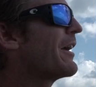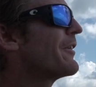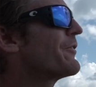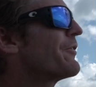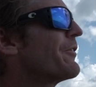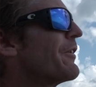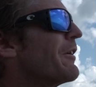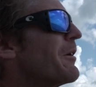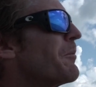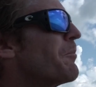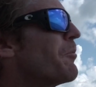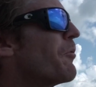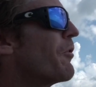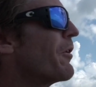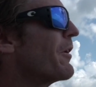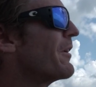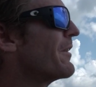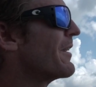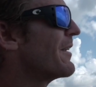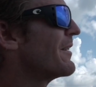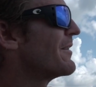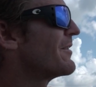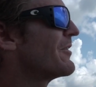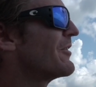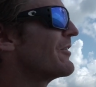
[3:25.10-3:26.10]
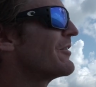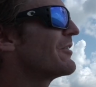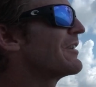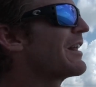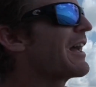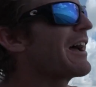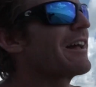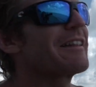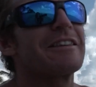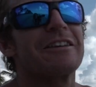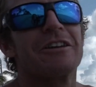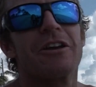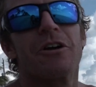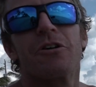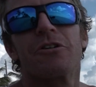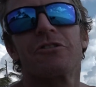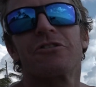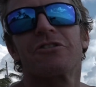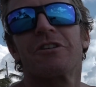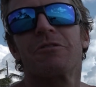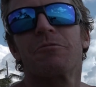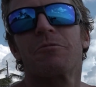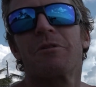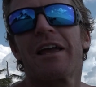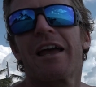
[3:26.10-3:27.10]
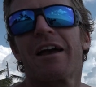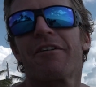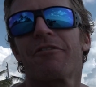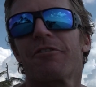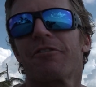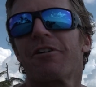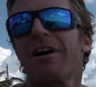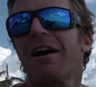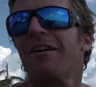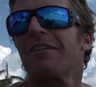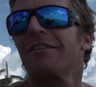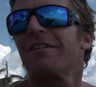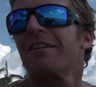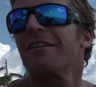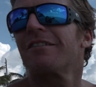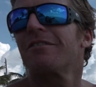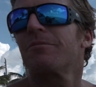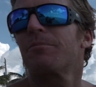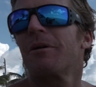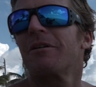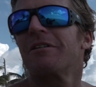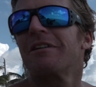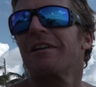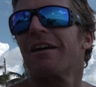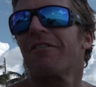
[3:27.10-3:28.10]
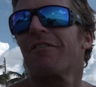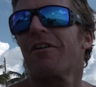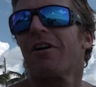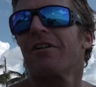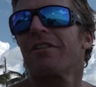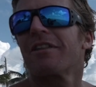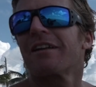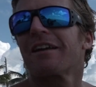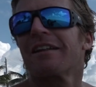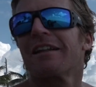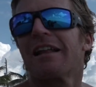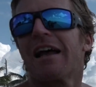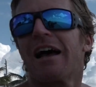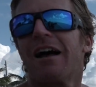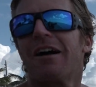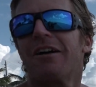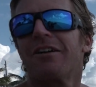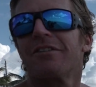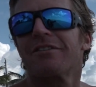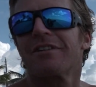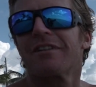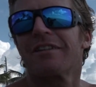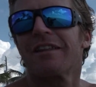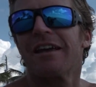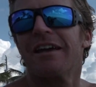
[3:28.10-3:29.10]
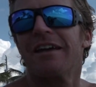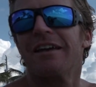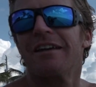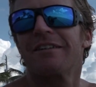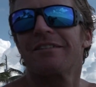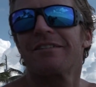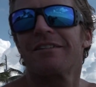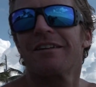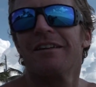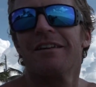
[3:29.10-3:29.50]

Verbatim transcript: That's very important. It's just not the ocean we have around us, but you have all the canals and lakes